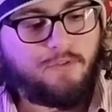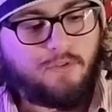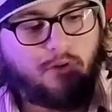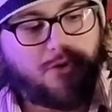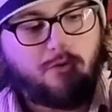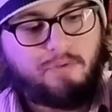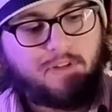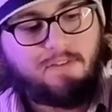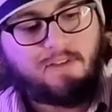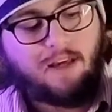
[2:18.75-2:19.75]
So
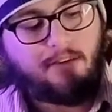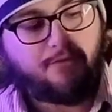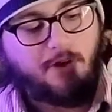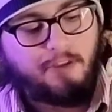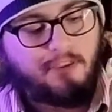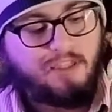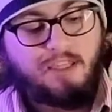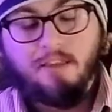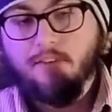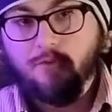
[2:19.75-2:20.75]
these guys fought
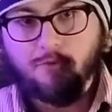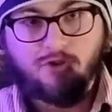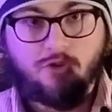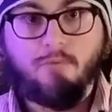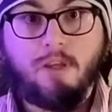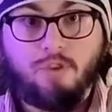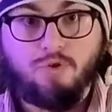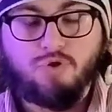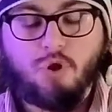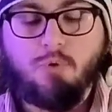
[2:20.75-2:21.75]
these, which are the
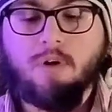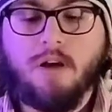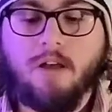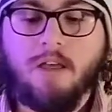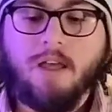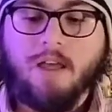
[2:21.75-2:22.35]
regular Toa.